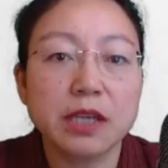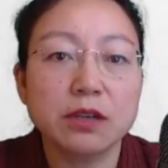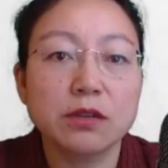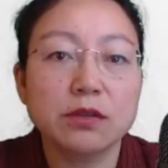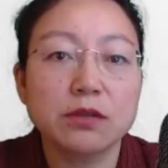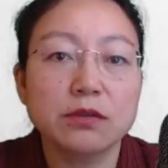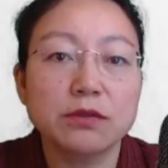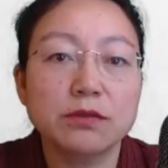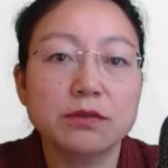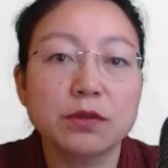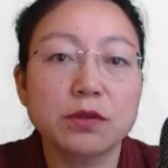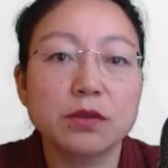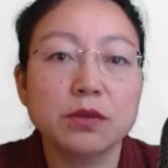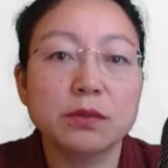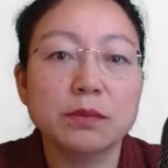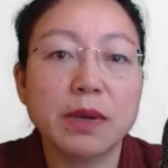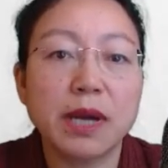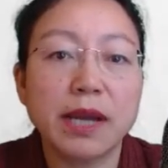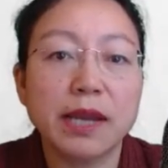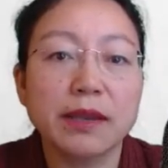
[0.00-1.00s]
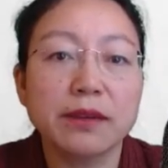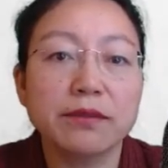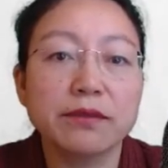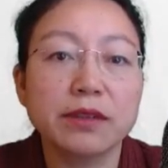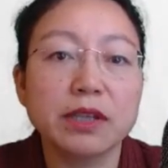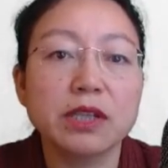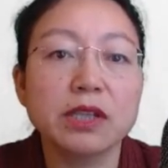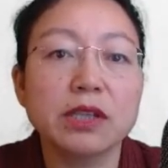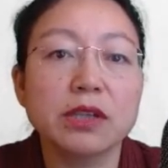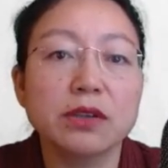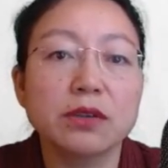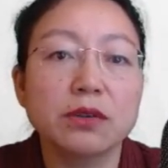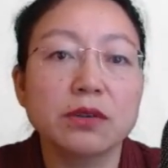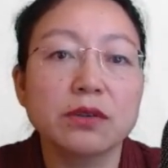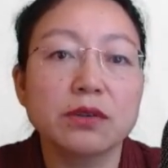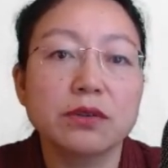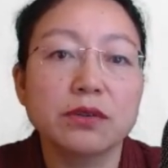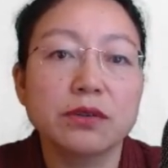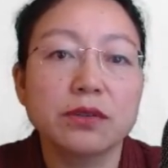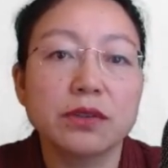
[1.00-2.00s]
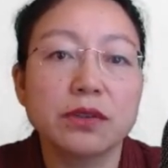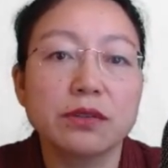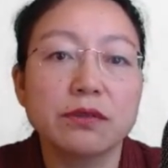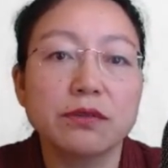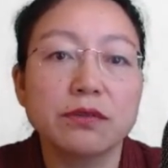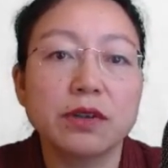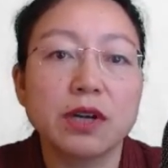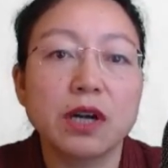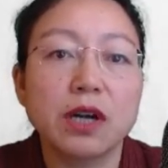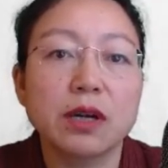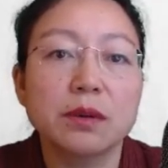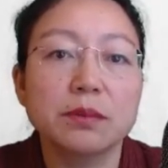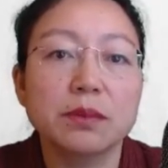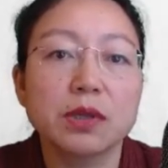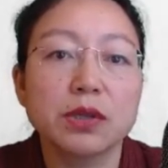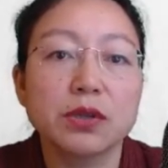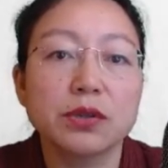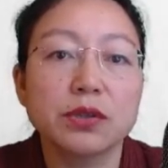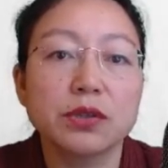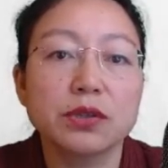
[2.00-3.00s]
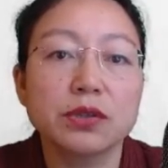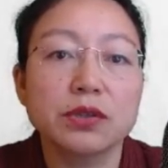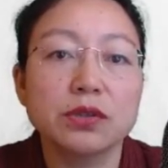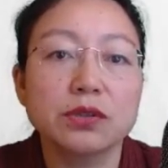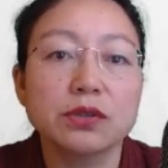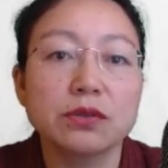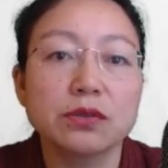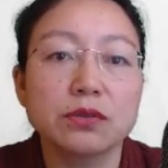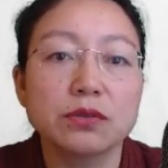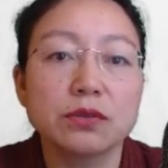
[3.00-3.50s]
for my video if I'm going to